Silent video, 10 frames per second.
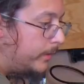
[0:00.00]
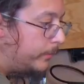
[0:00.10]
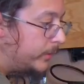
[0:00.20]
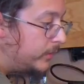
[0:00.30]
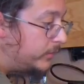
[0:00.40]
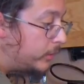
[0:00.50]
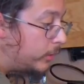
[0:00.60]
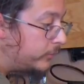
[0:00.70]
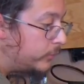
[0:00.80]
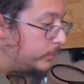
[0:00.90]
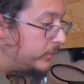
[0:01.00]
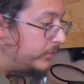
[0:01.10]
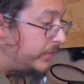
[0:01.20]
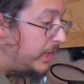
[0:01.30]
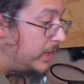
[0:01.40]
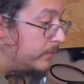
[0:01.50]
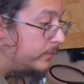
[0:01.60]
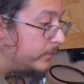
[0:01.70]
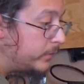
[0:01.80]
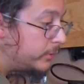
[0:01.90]
But these could also be
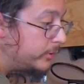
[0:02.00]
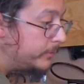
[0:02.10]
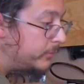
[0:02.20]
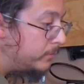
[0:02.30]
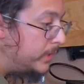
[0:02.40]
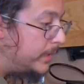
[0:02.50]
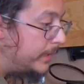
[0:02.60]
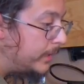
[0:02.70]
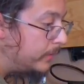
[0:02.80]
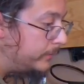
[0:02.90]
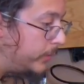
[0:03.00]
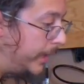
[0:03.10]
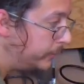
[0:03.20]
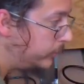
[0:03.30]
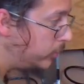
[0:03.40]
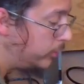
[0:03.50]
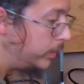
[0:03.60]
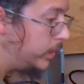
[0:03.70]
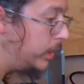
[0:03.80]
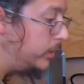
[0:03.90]
saved clips or media. If you had one
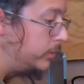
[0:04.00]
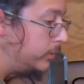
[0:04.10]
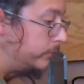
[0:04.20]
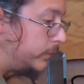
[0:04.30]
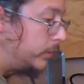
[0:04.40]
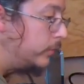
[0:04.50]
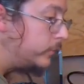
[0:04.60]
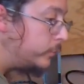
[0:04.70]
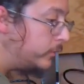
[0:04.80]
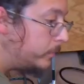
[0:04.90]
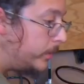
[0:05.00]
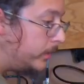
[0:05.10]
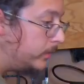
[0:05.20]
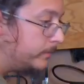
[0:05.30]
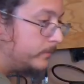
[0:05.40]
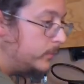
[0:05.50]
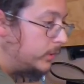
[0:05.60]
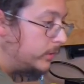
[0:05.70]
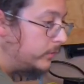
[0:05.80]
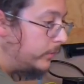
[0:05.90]
already in your video source bank, you
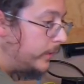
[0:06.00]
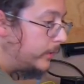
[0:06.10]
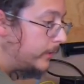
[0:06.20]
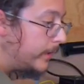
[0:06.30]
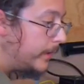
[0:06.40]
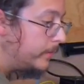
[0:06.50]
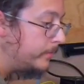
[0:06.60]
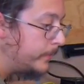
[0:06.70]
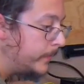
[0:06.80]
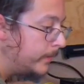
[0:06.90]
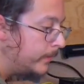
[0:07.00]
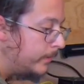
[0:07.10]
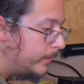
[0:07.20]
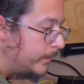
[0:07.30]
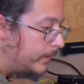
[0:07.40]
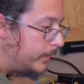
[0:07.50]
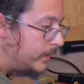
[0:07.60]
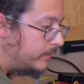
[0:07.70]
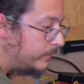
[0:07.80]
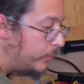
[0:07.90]
could select that.
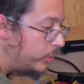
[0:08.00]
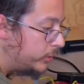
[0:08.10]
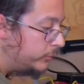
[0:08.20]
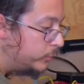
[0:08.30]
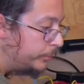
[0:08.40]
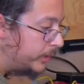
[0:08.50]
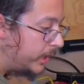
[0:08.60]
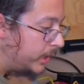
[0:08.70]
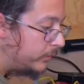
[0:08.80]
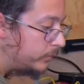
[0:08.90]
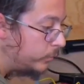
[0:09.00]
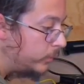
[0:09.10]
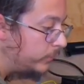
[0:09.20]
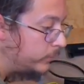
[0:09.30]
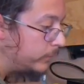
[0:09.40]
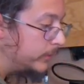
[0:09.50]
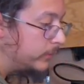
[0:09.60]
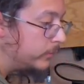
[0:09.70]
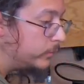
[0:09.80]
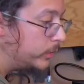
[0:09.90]
If I want to duplicate a source, like
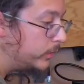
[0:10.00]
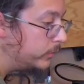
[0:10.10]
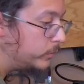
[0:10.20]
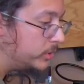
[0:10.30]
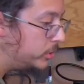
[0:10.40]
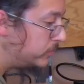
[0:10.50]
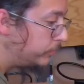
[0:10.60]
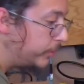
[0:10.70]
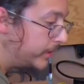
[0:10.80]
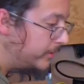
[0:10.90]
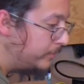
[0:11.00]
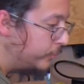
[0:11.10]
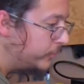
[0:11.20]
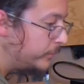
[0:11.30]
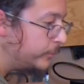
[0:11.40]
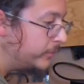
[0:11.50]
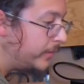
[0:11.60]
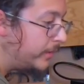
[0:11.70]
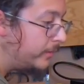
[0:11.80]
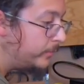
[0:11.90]
this one and this one, you can bring it in multiple
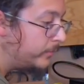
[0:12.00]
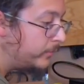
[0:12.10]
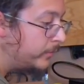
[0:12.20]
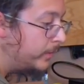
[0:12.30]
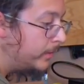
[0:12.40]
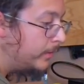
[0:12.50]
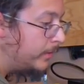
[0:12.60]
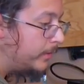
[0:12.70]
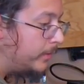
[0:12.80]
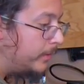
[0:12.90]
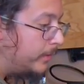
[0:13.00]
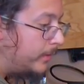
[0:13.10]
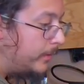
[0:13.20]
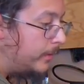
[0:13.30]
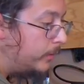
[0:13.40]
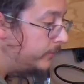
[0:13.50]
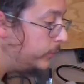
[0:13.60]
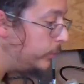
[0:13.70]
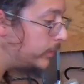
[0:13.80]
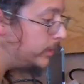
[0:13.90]
times. Um, if
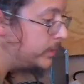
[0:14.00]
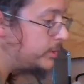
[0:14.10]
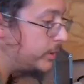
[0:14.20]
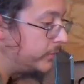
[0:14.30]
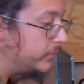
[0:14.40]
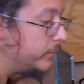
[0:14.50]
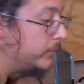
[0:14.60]
you want to adjust the